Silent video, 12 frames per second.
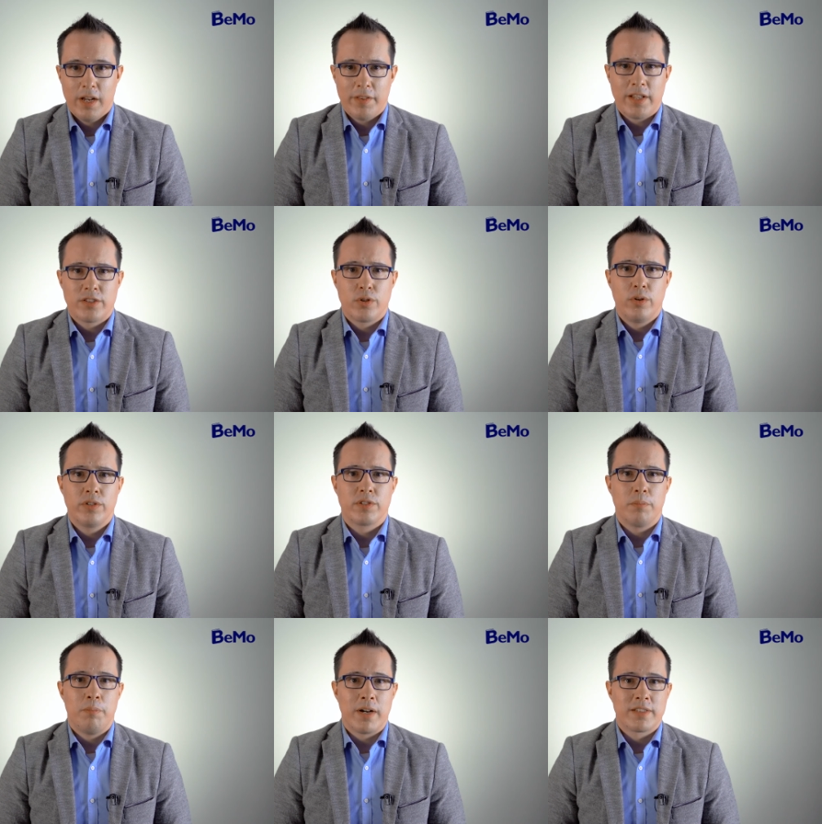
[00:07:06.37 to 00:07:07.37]
that
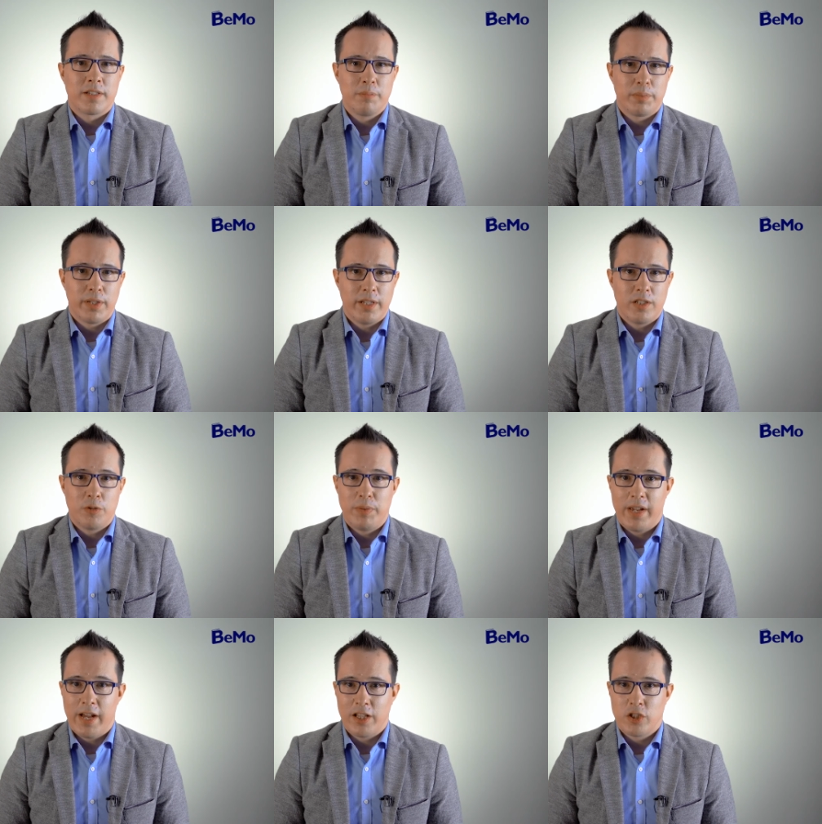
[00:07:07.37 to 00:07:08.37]
students must complete to
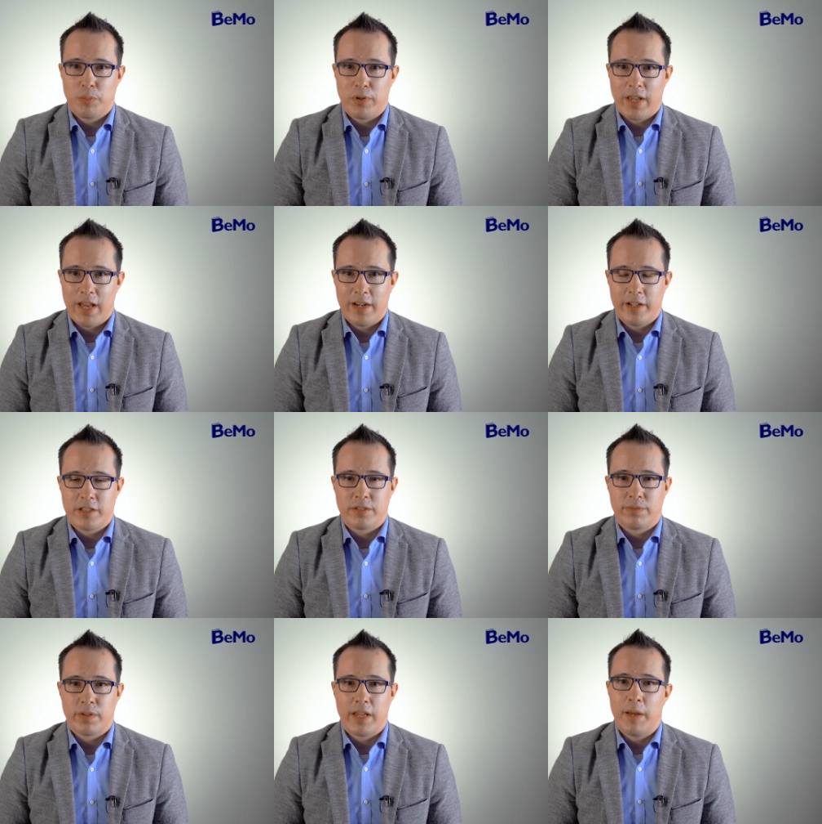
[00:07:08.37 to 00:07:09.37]
be eligible candidates
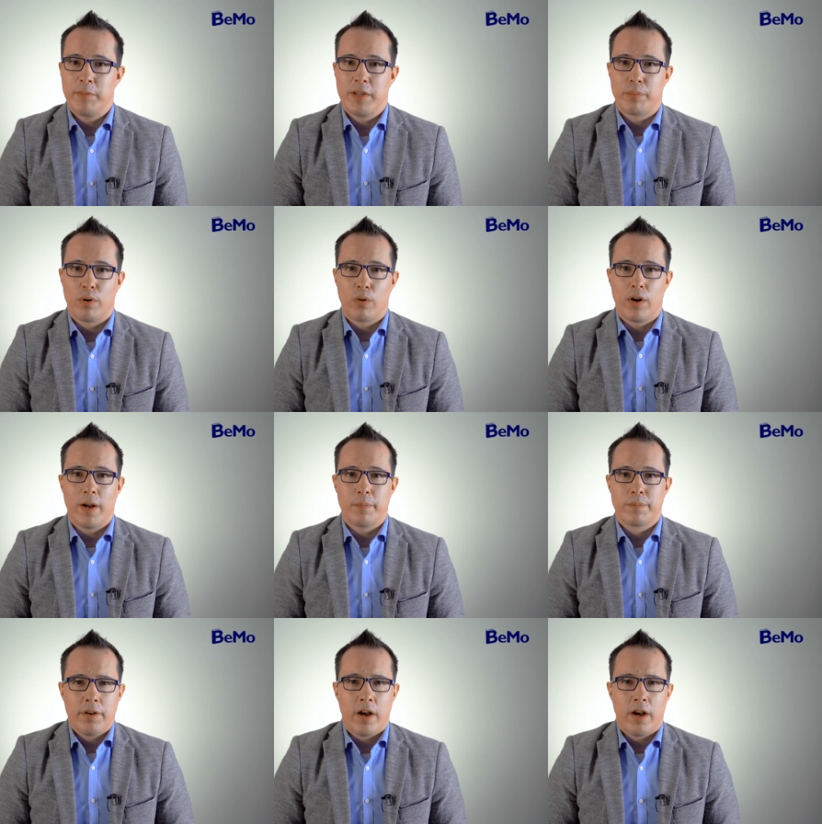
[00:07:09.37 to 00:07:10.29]
for the M D program.